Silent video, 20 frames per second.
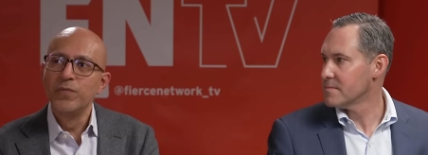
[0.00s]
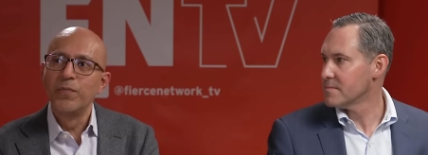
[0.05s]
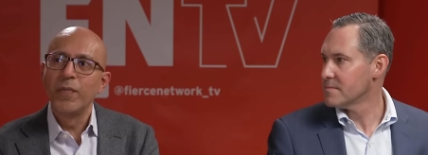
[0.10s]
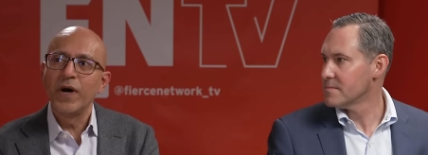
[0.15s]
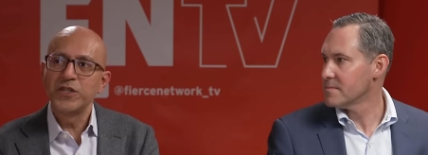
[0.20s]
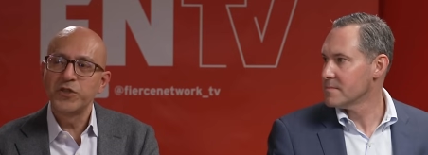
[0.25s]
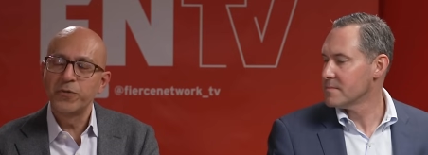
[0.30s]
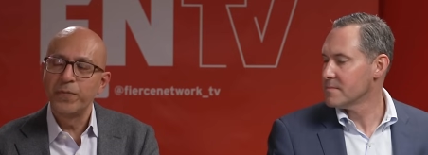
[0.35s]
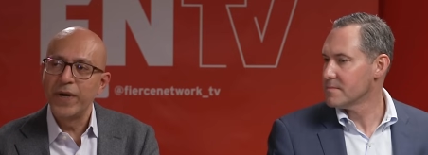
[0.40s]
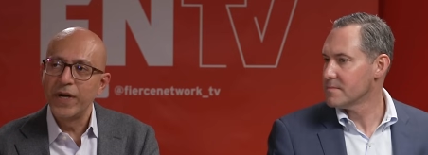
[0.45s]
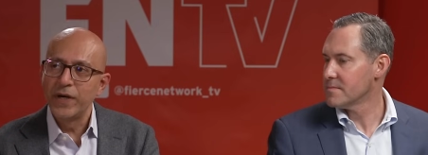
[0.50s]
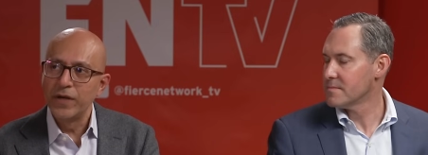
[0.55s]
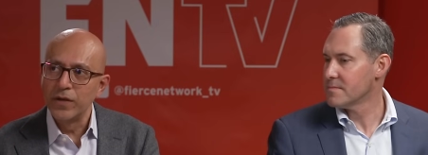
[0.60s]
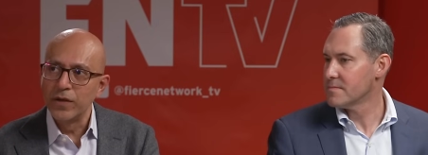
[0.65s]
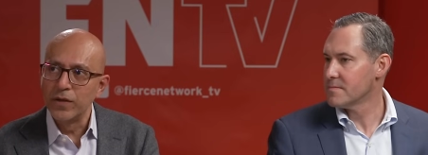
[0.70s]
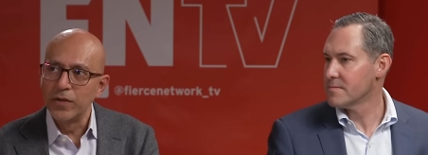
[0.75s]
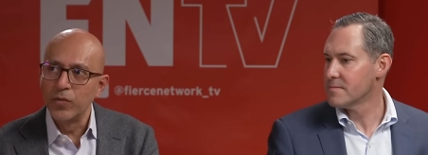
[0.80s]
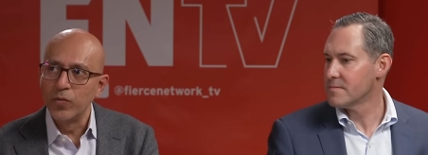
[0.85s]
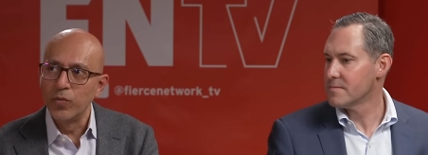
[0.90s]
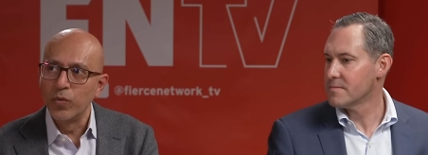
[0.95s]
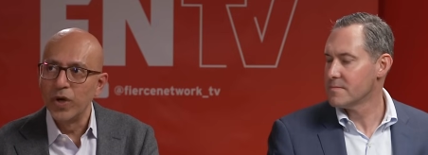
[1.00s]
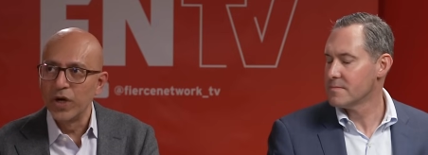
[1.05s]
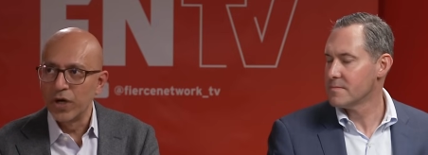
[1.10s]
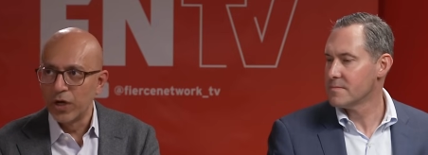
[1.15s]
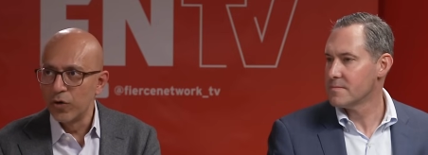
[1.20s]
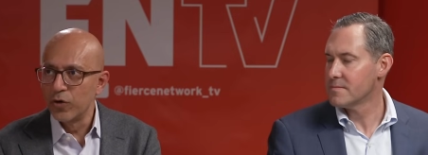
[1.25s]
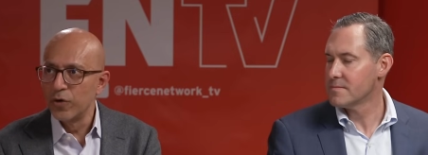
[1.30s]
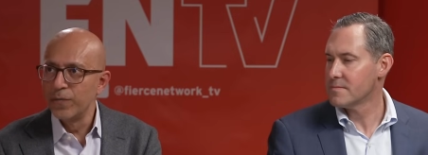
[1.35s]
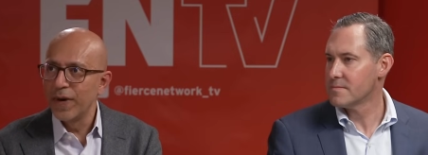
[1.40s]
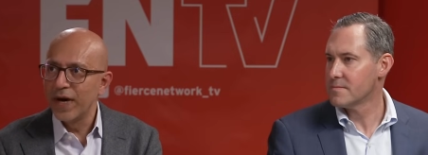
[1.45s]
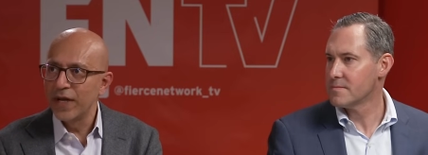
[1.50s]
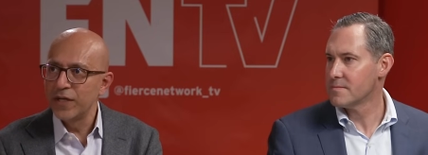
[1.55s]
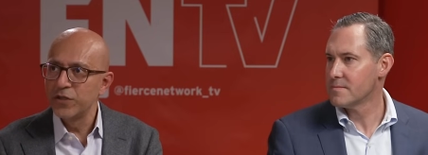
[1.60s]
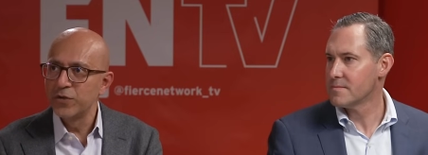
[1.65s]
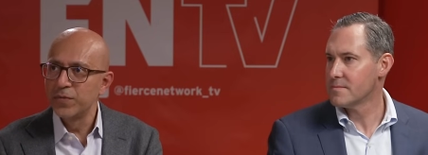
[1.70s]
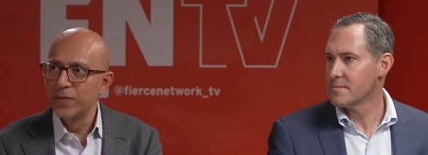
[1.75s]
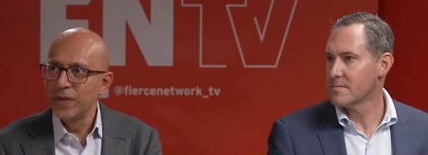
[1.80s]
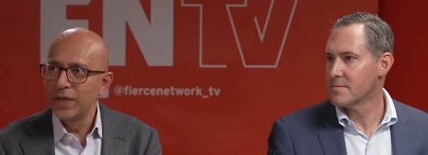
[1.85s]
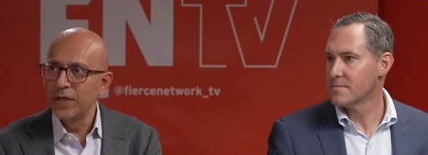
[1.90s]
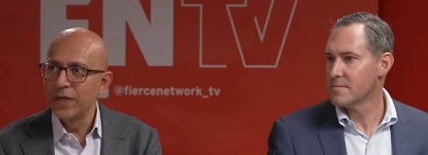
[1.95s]
Speaker 1: much better workload
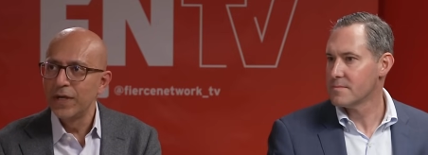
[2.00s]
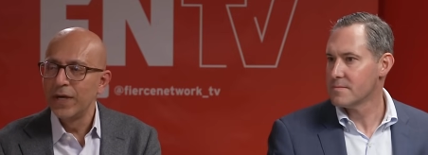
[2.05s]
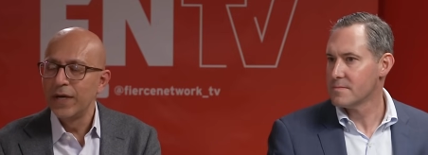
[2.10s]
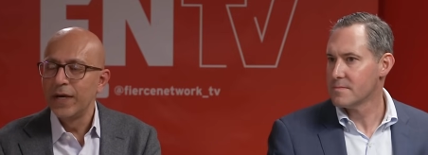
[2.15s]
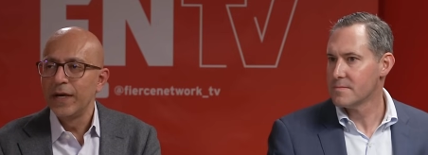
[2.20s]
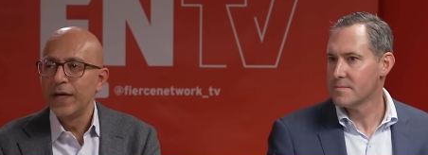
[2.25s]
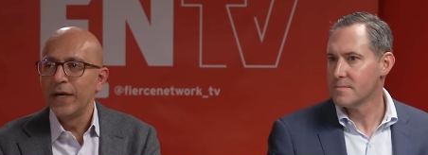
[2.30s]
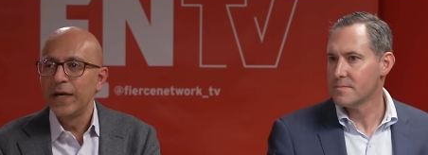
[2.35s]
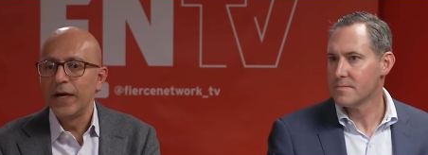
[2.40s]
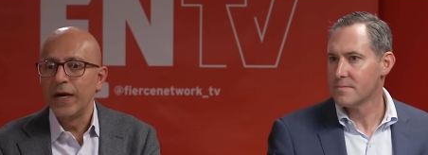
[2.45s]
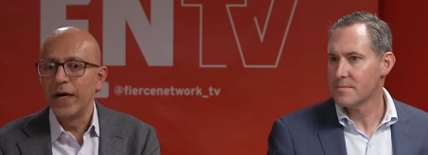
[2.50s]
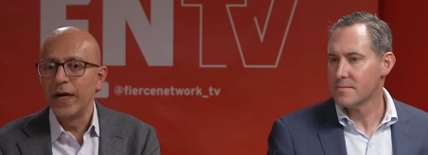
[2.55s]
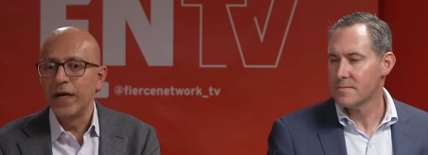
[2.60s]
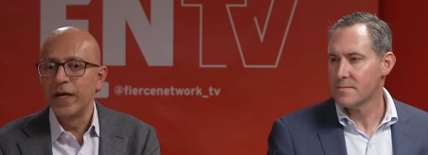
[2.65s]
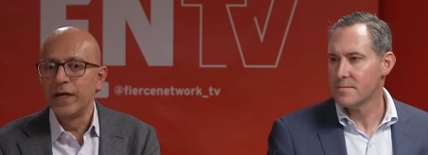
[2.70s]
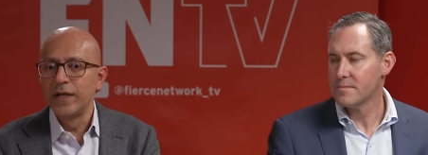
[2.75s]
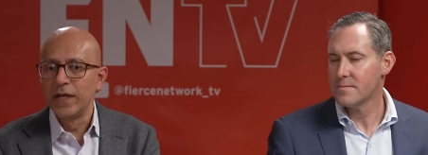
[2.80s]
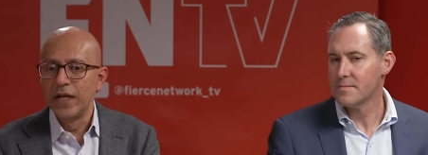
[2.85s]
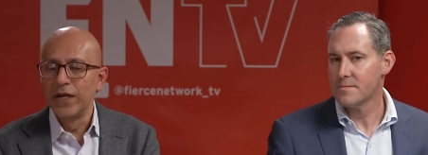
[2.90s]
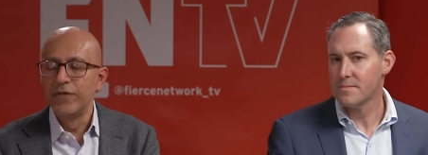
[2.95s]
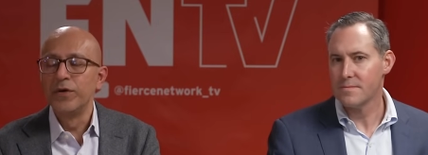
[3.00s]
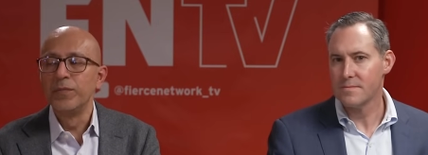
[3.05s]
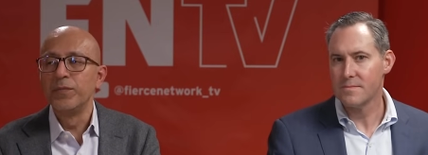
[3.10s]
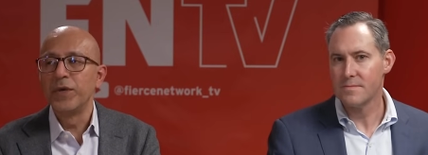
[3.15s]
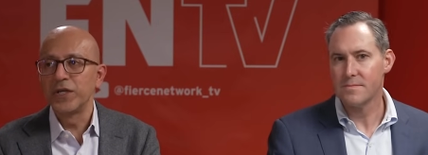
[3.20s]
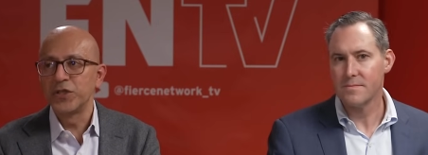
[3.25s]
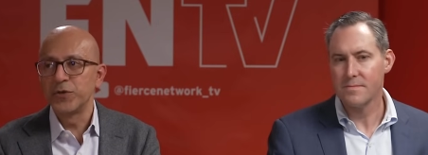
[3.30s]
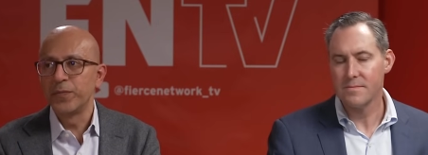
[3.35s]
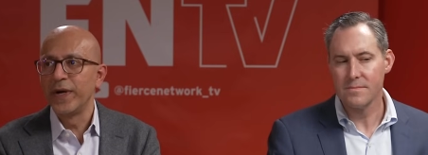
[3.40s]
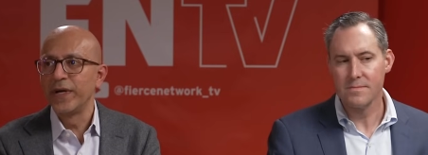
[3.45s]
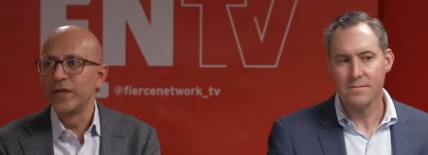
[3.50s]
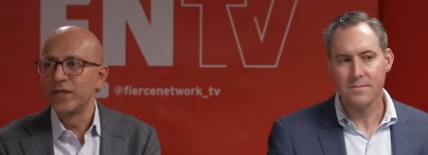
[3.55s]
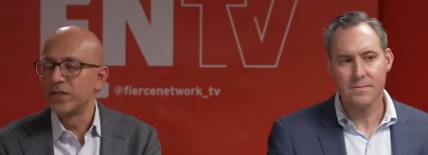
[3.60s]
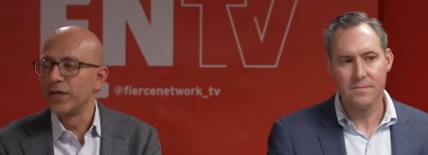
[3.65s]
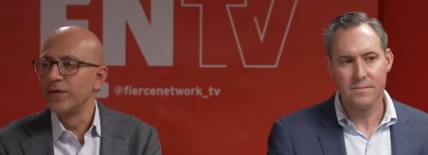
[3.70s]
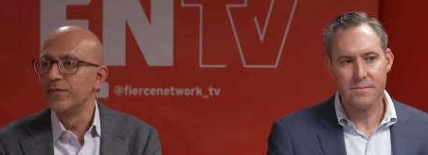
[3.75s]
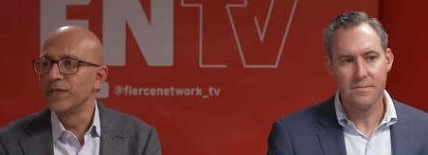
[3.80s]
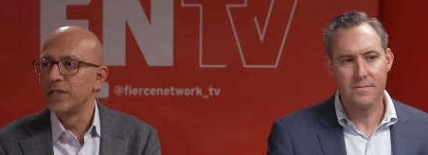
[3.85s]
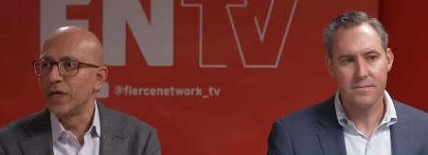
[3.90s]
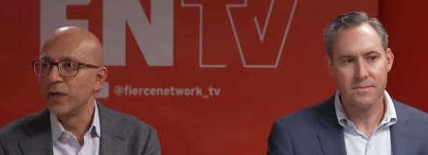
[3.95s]
management and deliver much better
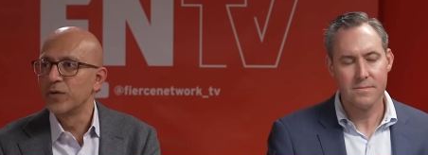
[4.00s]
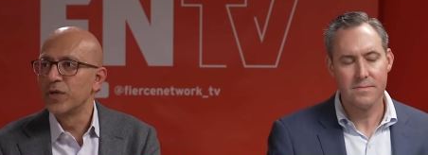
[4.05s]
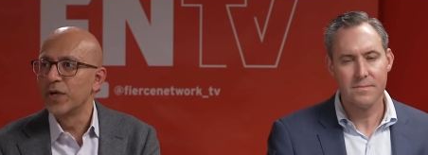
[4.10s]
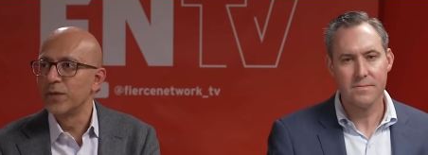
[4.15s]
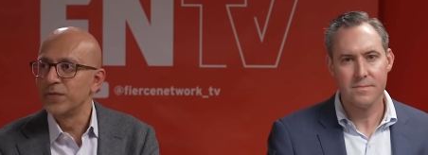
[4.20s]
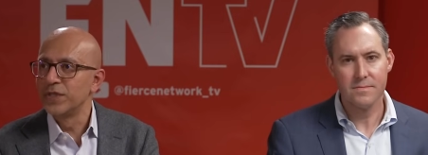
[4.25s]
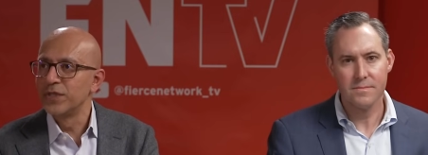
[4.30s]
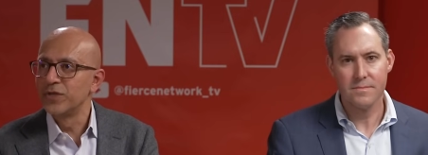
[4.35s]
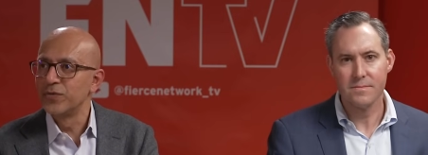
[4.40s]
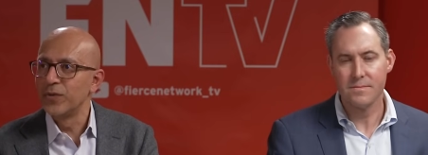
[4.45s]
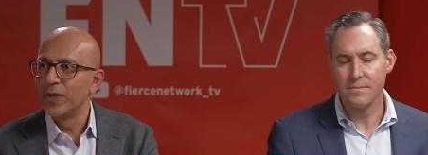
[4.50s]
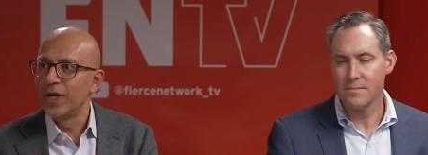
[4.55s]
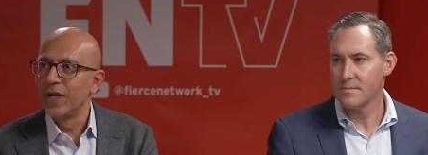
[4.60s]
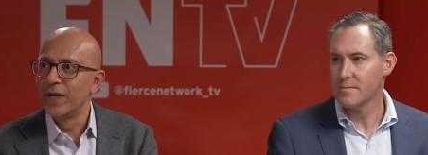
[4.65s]
service outcomes as well.